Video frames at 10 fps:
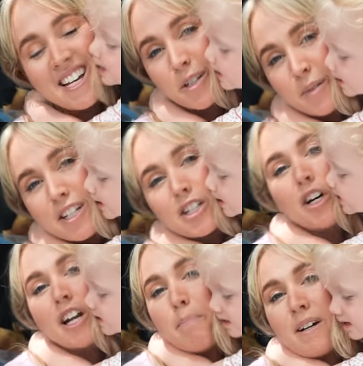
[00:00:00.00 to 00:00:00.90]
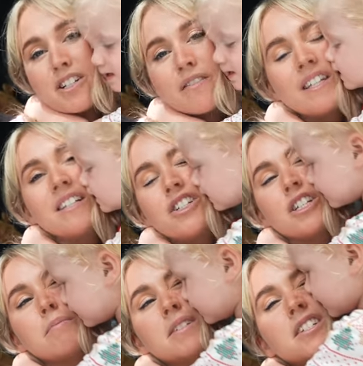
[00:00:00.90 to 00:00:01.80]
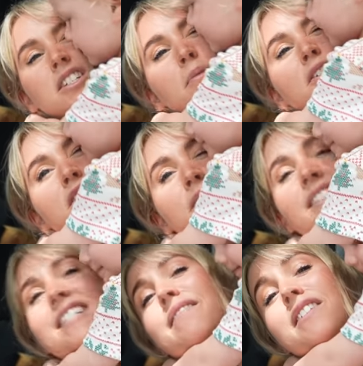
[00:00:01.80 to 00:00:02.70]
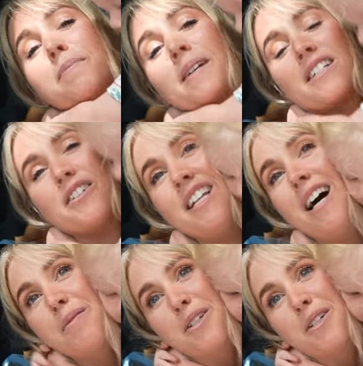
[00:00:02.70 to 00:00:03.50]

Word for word: So we just got a bunch of things shipped to the post office. Stephen just picked it all up.